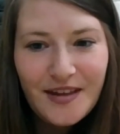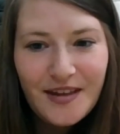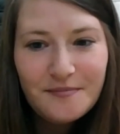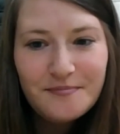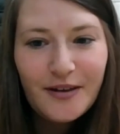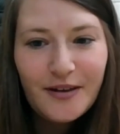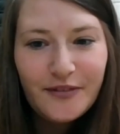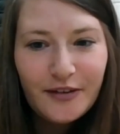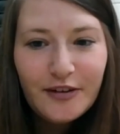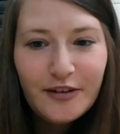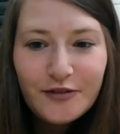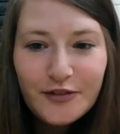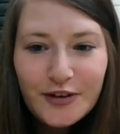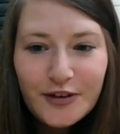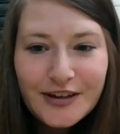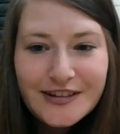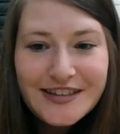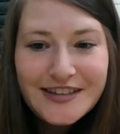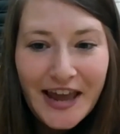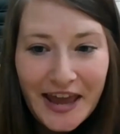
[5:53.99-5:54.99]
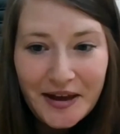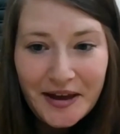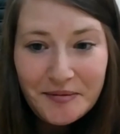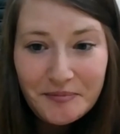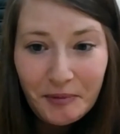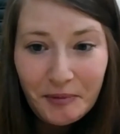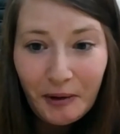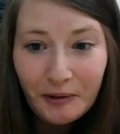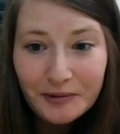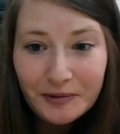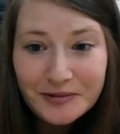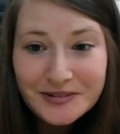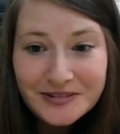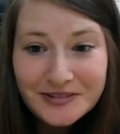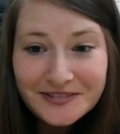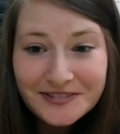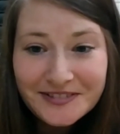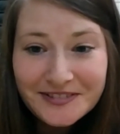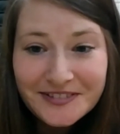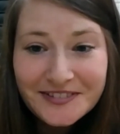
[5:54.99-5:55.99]
My favorite food is ham balls.
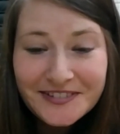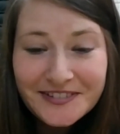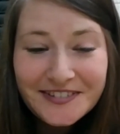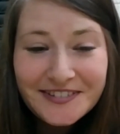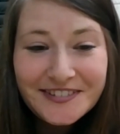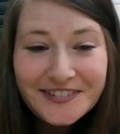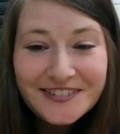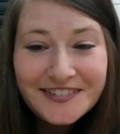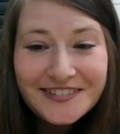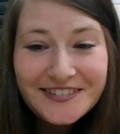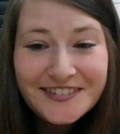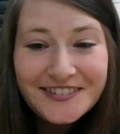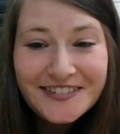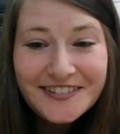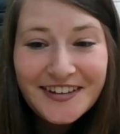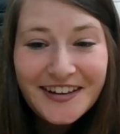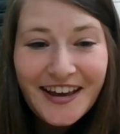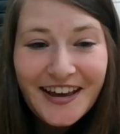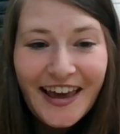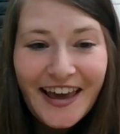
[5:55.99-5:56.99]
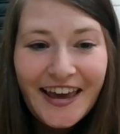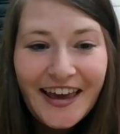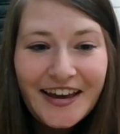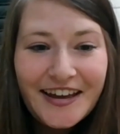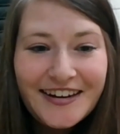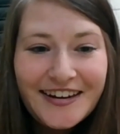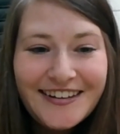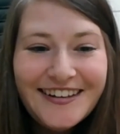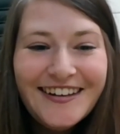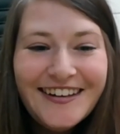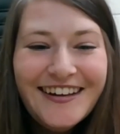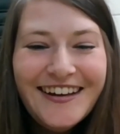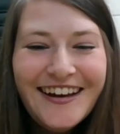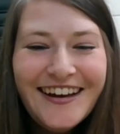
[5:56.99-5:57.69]
And